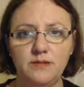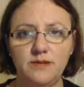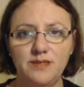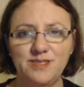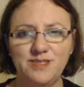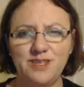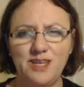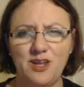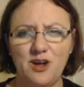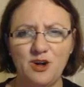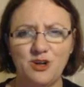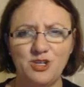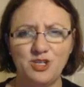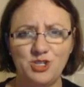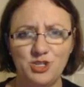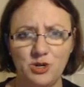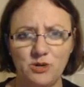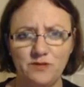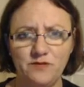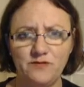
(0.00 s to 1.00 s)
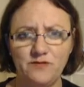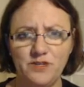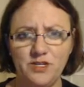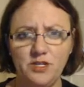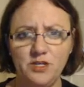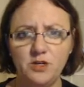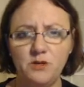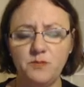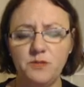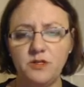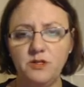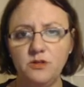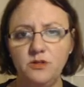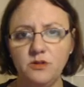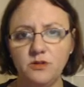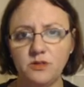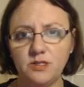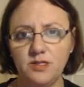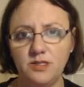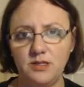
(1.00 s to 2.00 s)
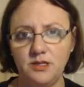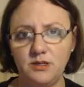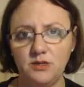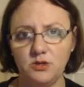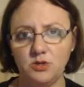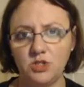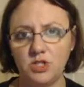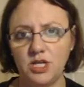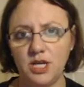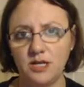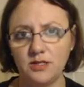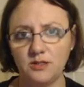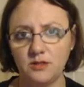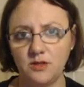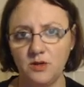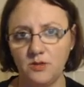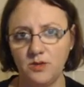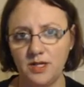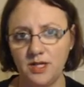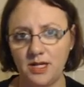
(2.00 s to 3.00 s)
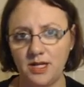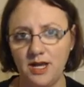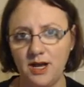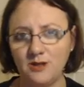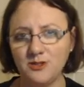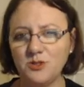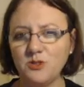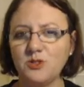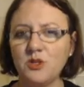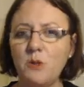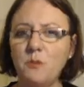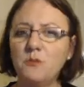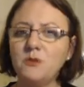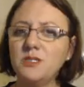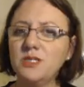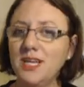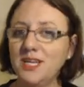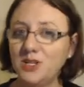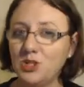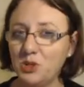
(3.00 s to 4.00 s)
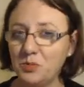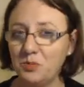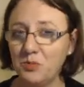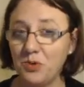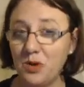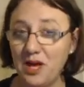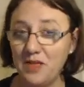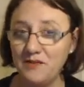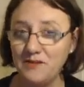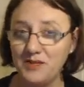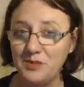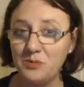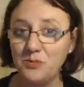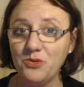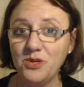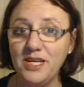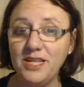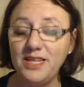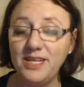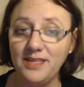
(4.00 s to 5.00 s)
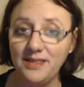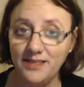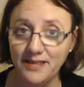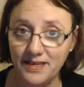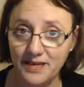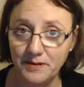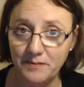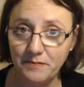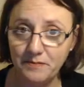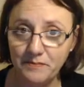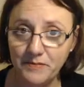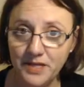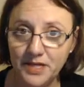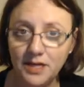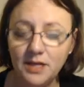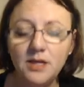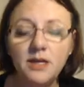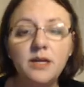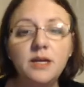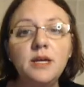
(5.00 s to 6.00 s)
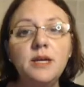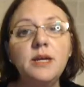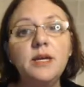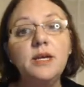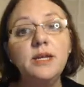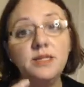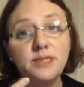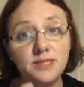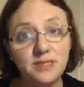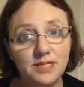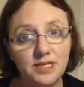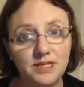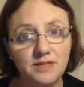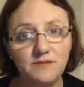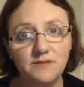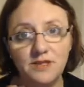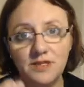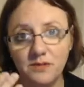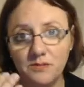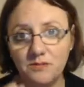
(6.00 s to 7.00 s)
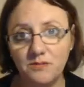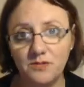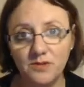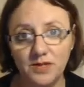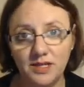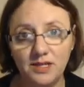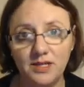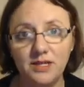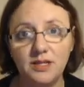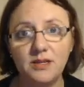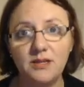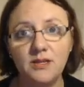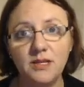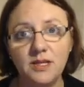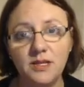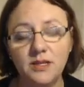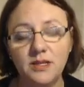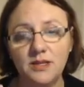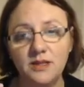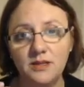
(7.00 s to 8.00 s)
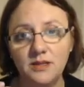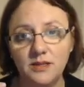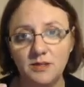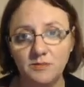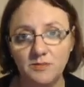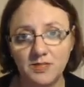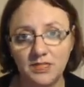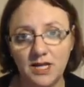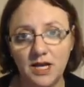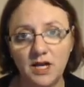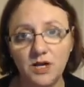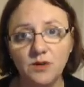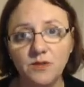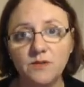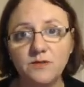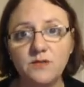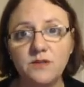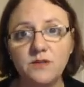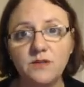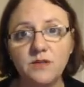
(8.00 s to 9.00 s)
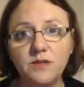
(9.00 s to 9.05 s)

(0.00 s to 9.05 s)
it's kind of hard to show on video, but you'll see their chest go in and out. So it's almost like their breath is breathing them instead of them breathing themselves.